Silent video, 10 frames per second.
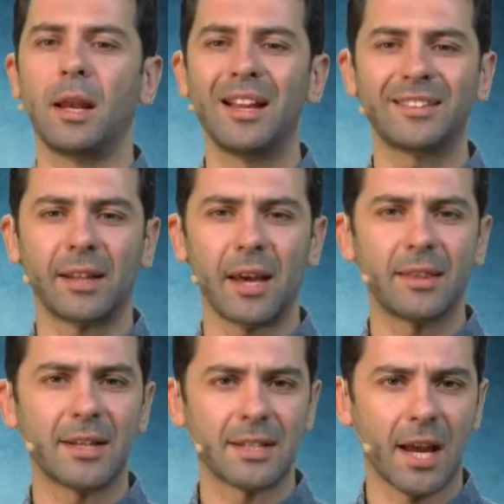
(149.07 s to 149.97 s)
Let's take
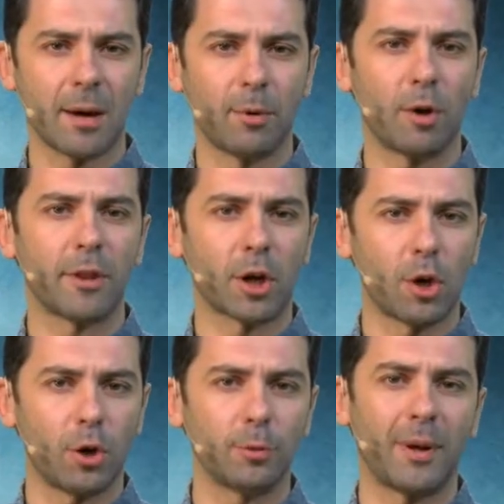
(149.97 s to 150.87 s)
the example of the
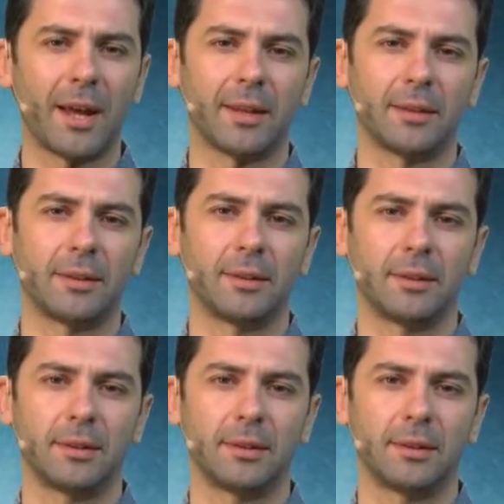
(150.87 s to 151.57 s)
corn plant.